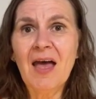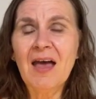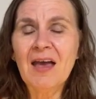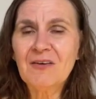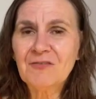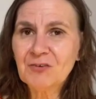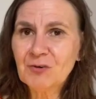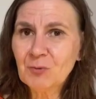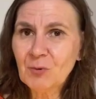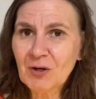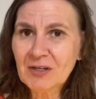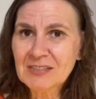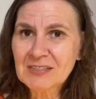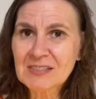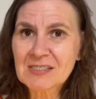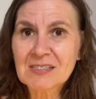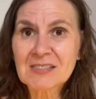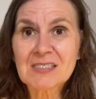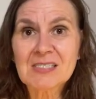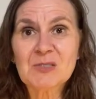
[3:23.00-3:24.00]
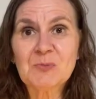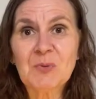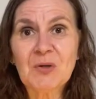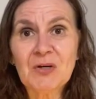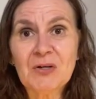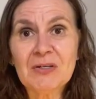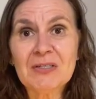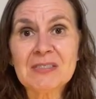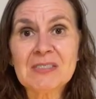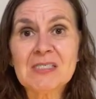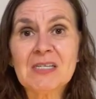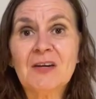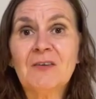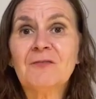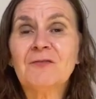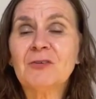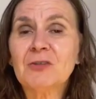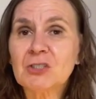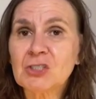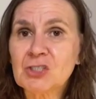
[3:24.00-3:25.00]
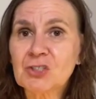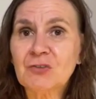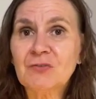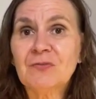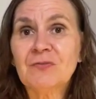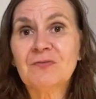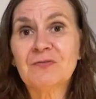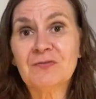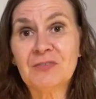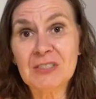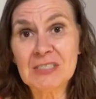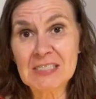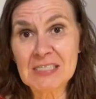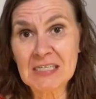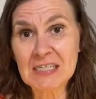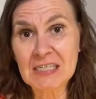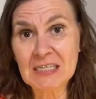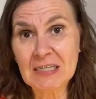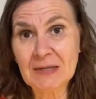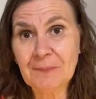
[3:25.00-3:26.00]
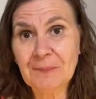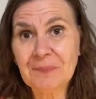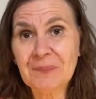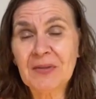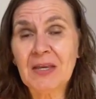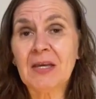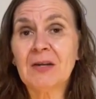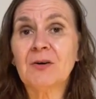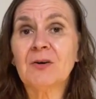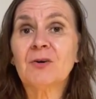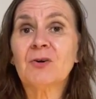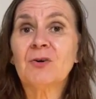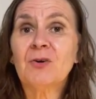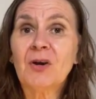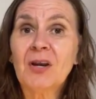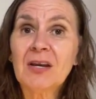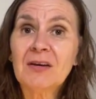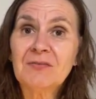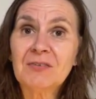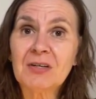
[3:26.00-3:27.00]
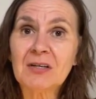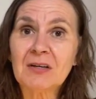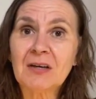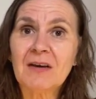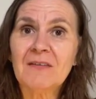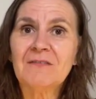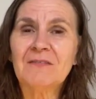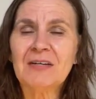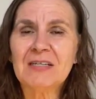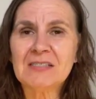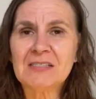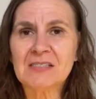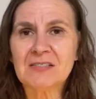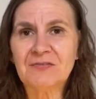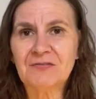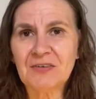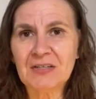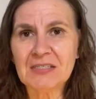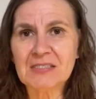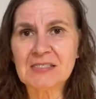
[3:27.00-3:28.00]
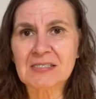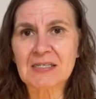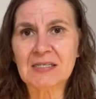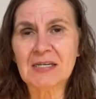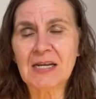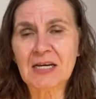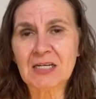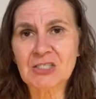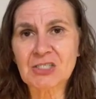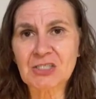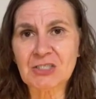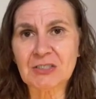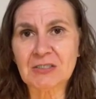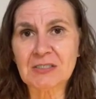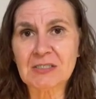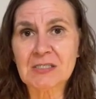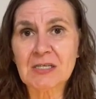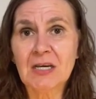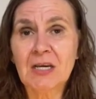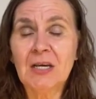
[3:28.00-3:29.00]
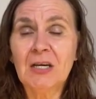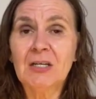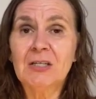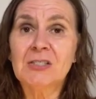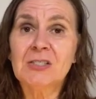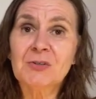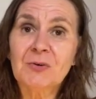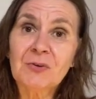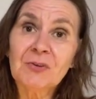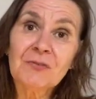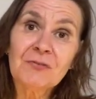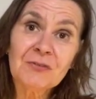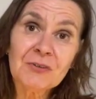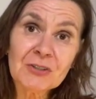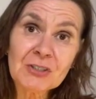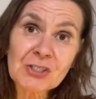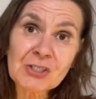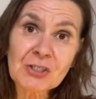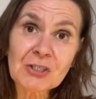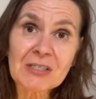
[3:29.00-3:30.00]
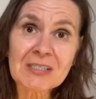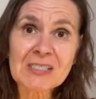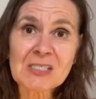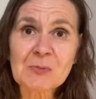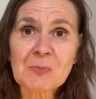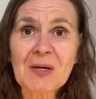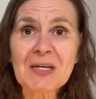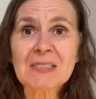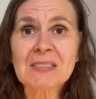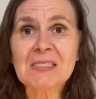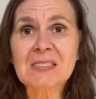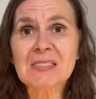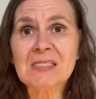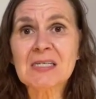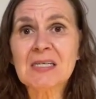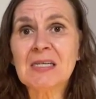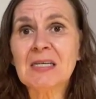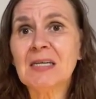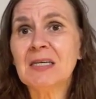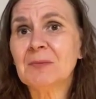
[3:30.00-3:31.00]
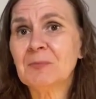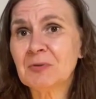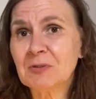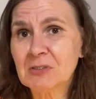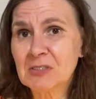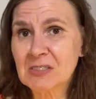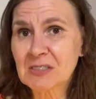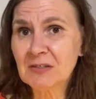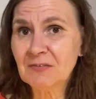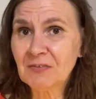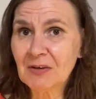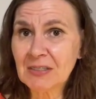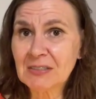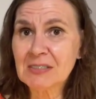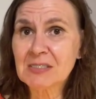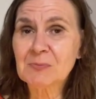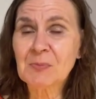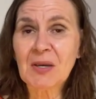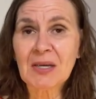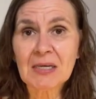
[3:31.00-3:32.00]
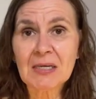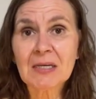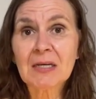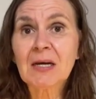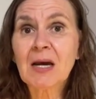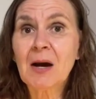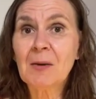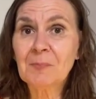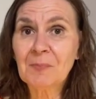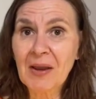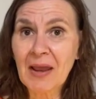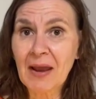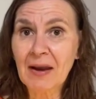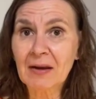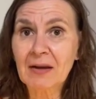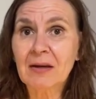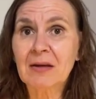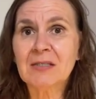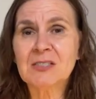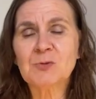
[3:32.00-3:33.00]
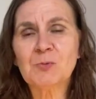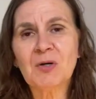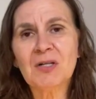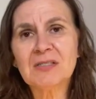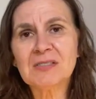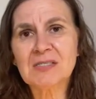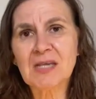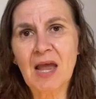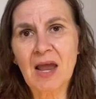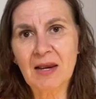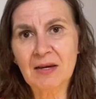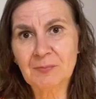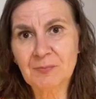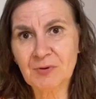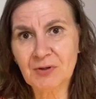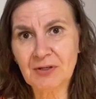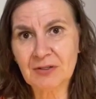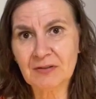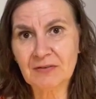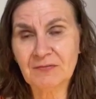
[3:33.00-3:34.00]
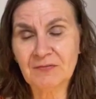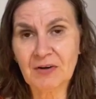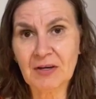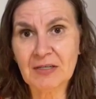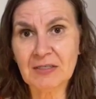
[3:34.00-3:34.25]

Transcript: Everyone is experiencing virtual fatigue and are craving face to face connections. So, in the future, expect to see in person events making a comeback as well as hybrid